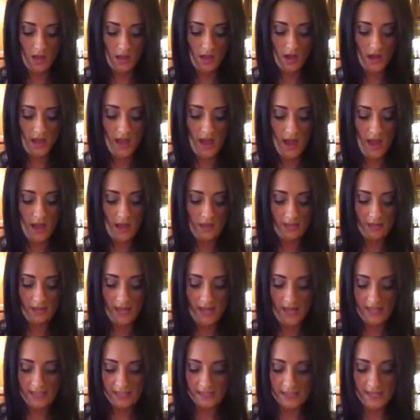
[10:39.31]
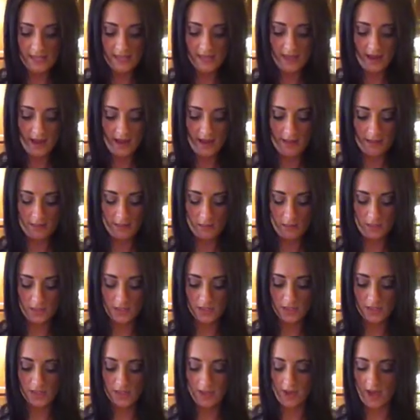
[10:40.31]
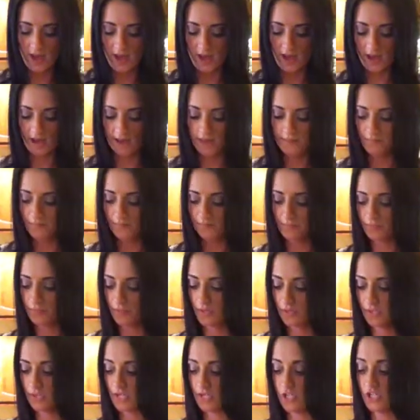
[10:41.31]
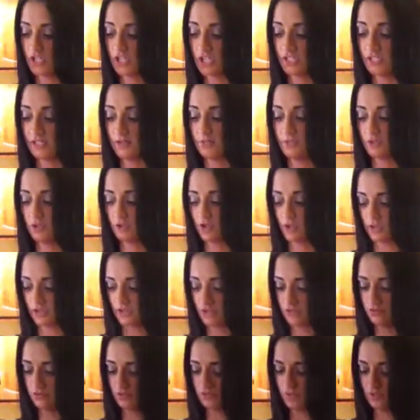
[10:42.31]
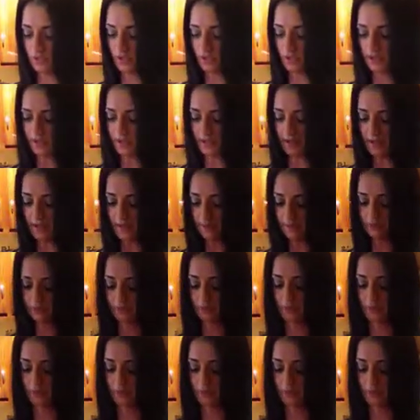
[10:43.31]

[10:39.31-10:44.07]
Now, the last thing that I'm going to add is just some traditional salsa.